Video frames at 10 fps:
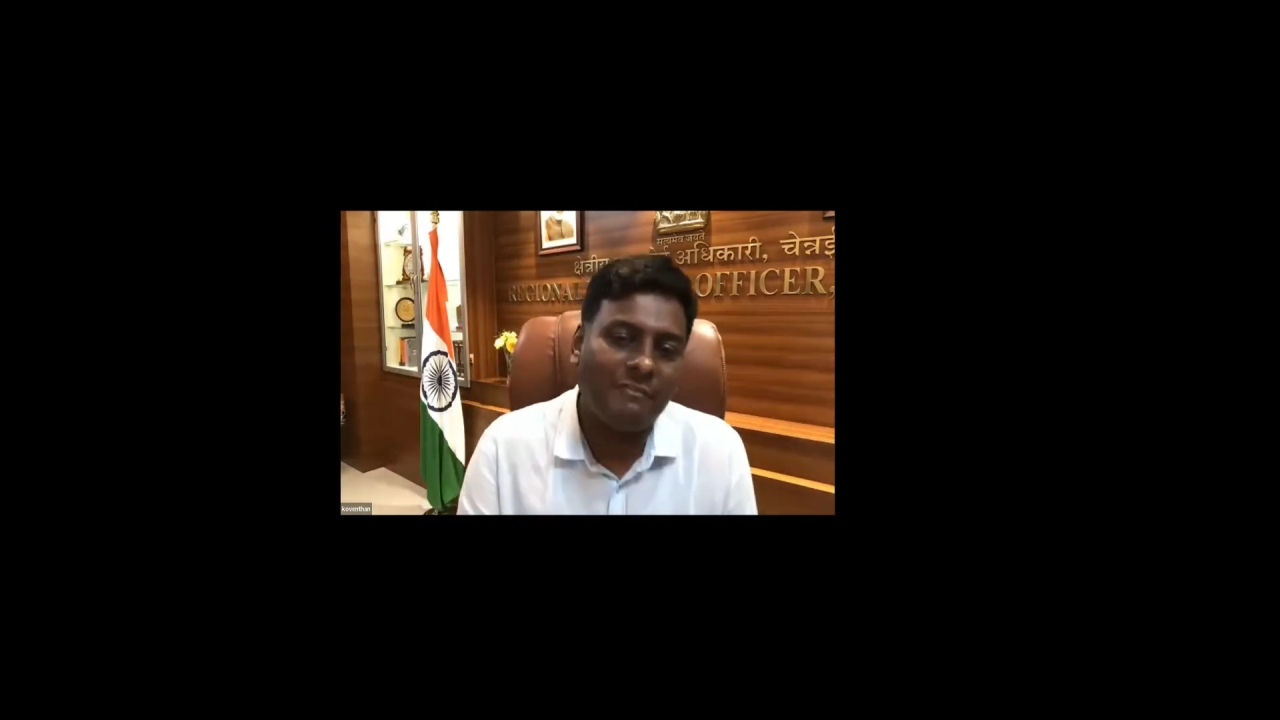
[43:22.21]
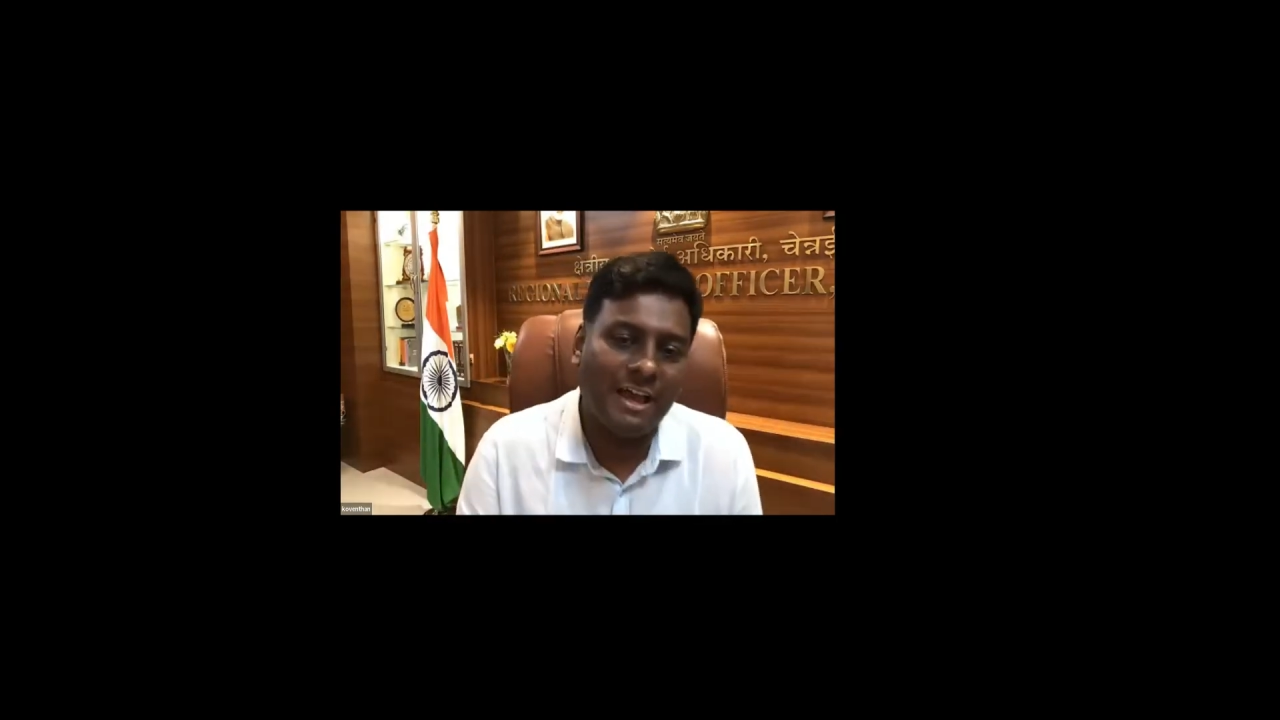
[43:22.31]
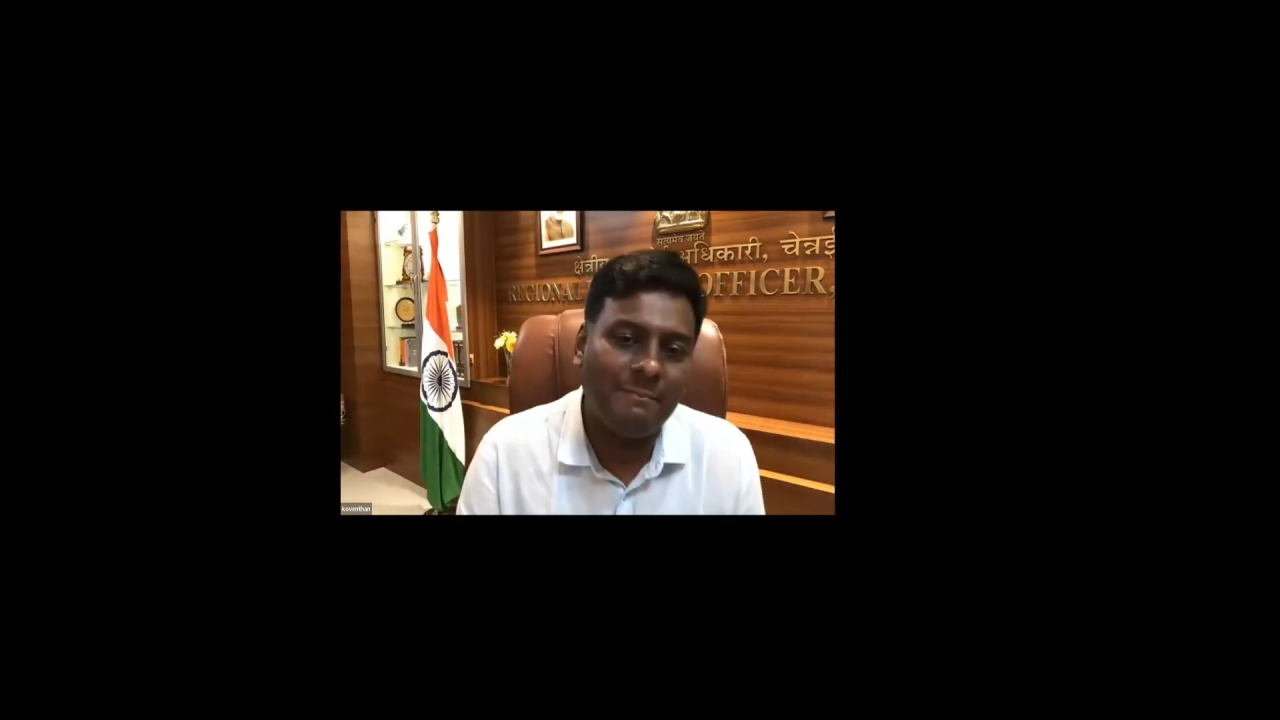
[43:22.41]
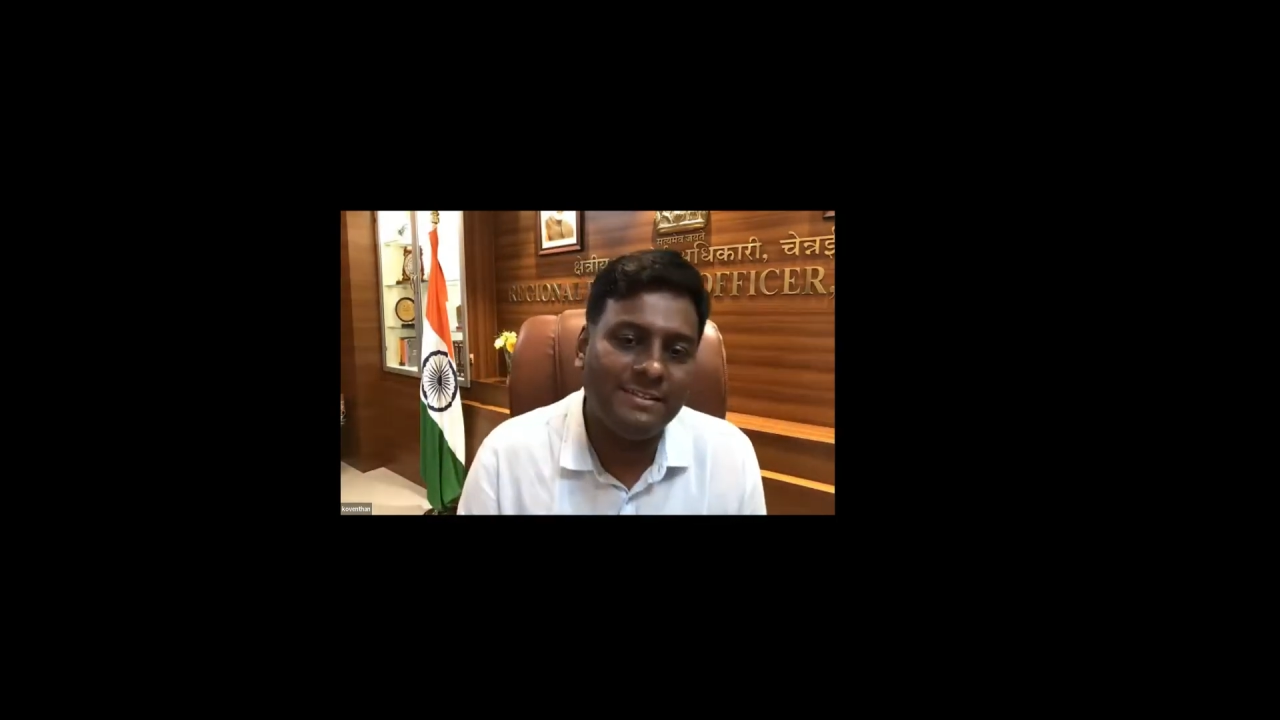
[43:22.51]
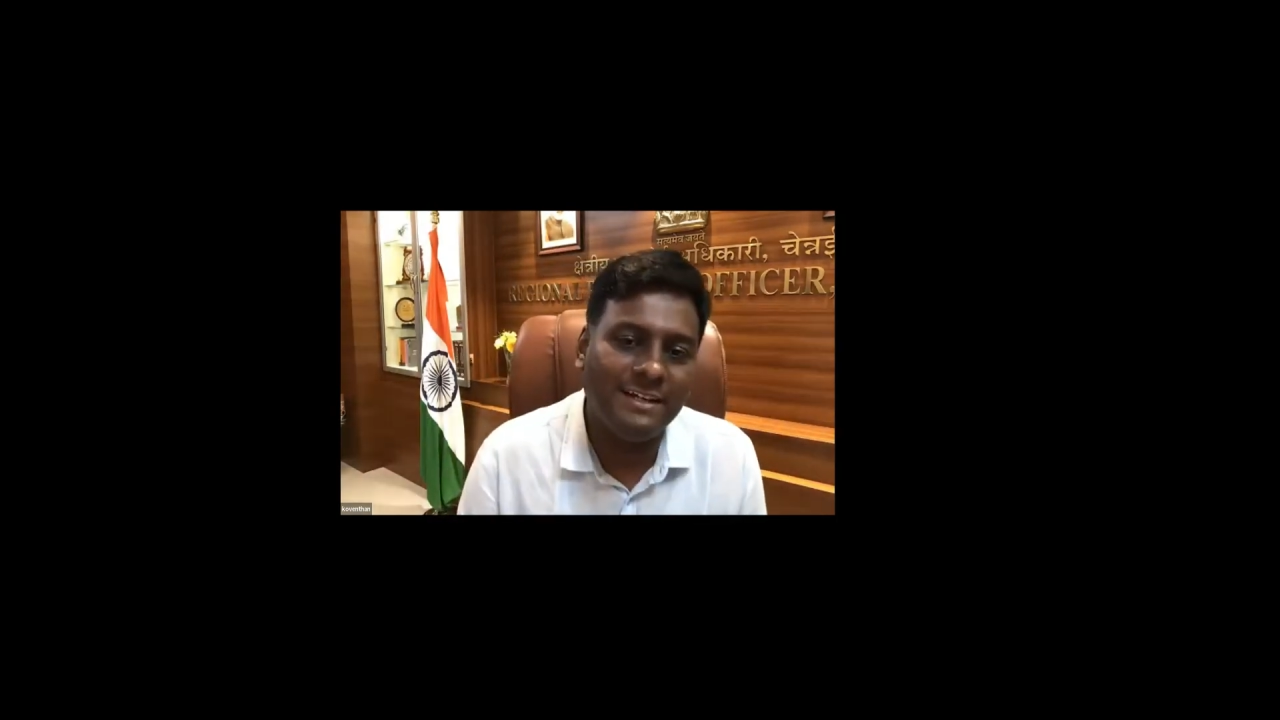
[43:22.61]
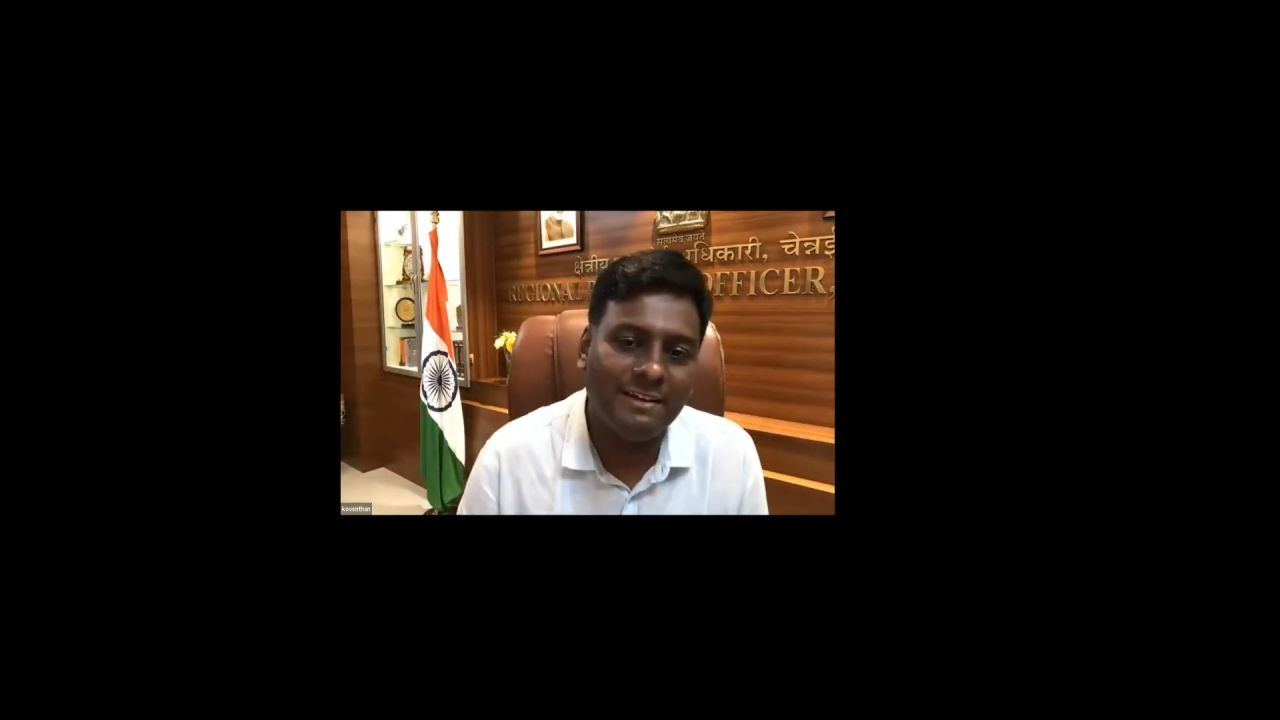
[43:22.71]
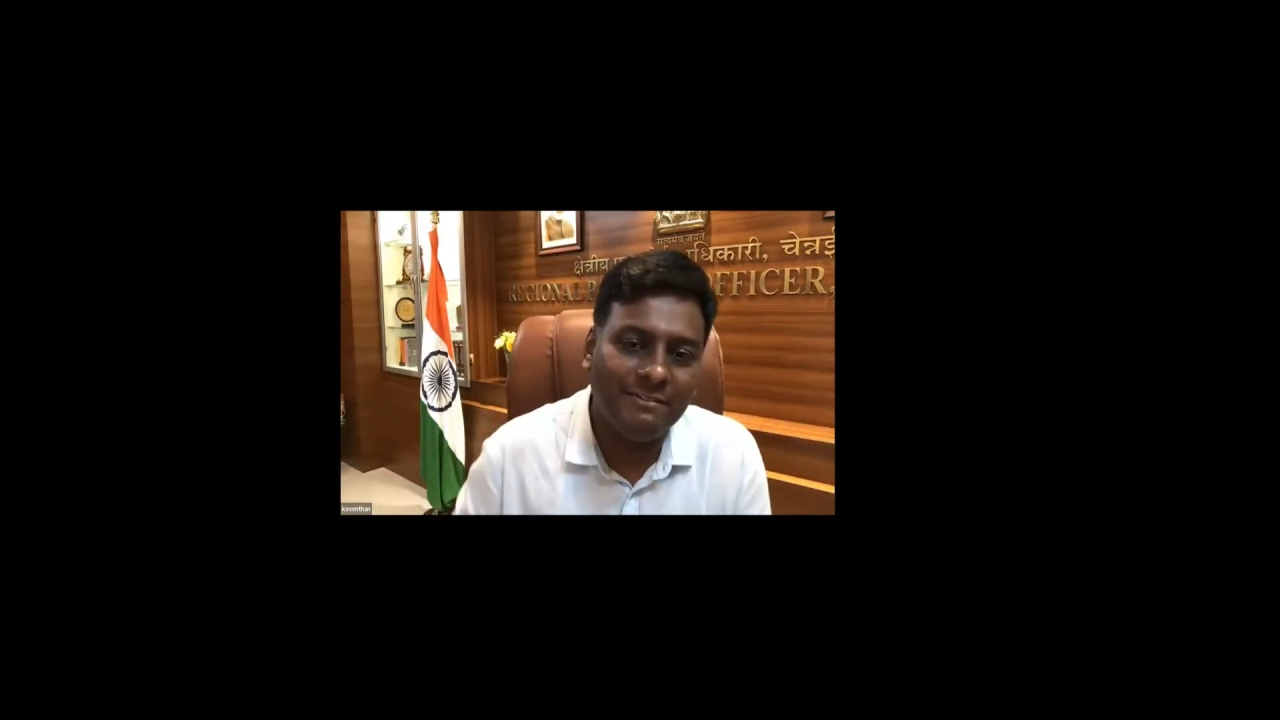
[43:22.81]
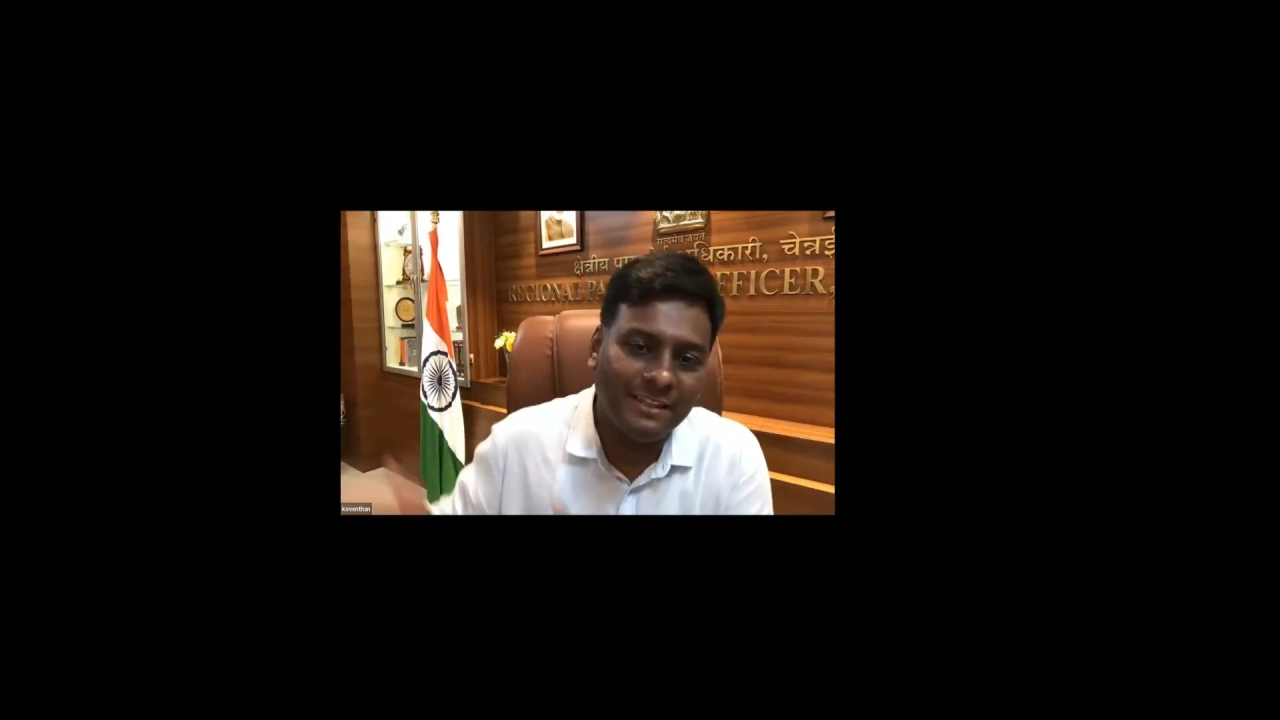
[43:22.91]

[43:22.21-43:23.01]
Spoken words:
campus interview,